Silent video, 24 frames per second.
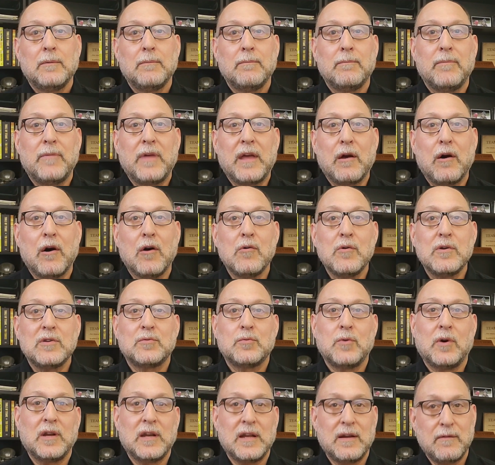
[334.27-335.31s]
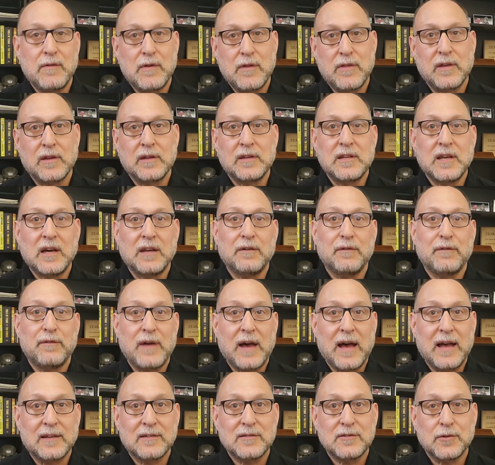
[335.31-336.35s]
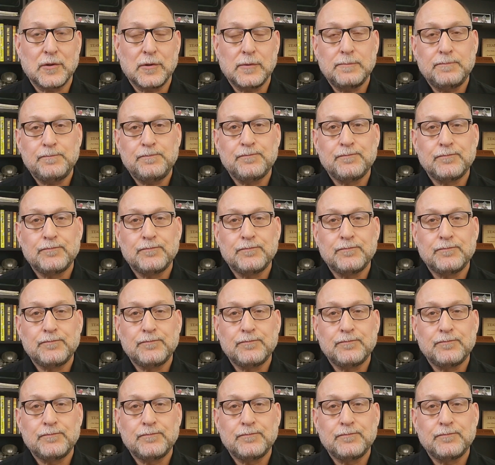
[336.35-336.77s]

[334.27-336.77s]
They always want everything done faster.